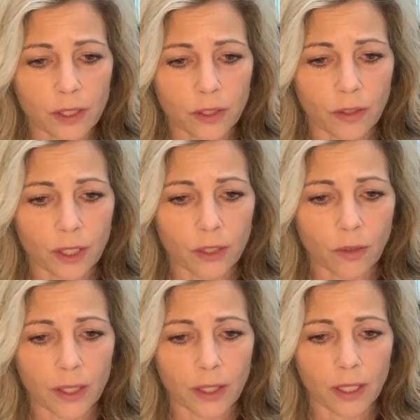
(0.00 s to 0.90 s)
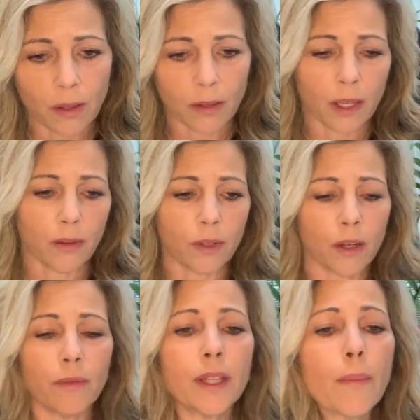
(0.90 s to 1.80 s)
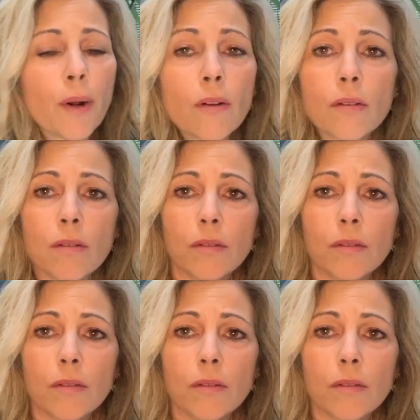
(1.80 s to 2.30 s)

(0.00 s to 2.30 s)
it turned into quite the heat. Okay, I'm not going to read that part.